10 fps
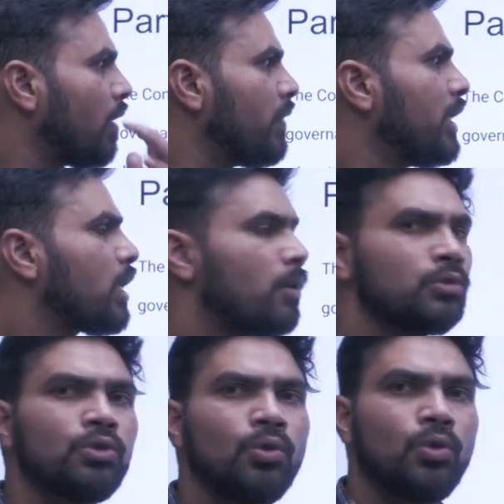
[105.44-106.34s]
when it
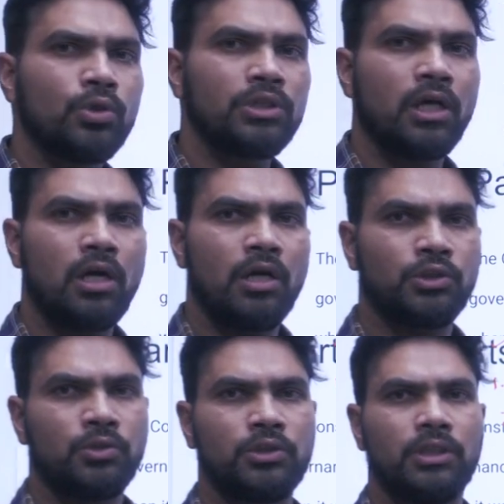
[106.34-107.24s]
comes to original
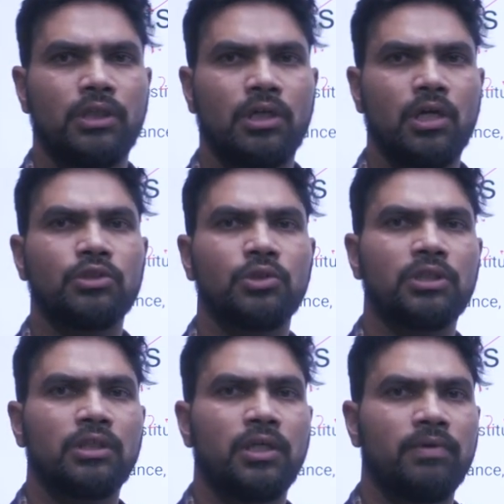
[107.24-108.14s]
constitution, the
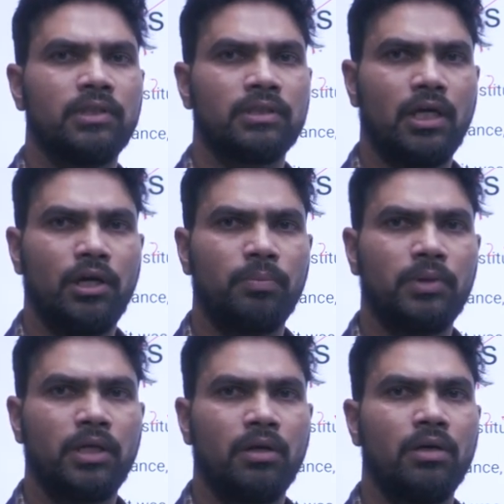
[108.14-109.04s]
constitution that was
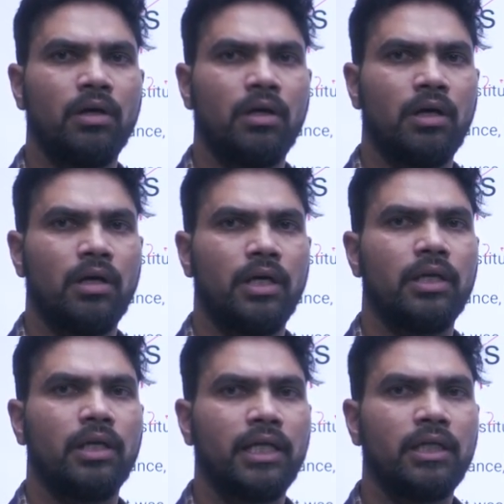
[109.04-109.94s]
adopted on
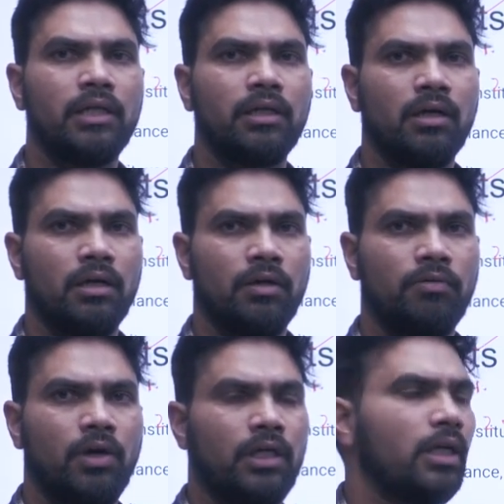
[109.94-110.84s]
in
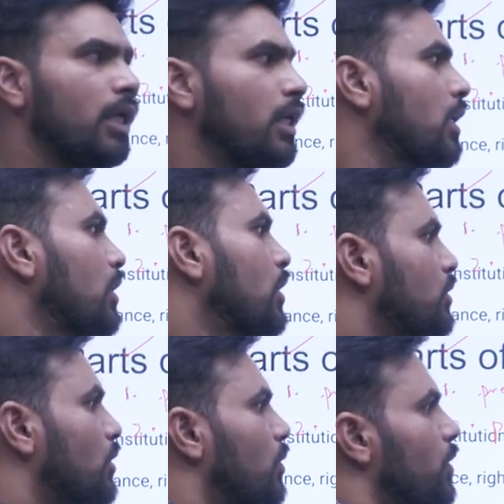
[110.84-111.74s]
1949, so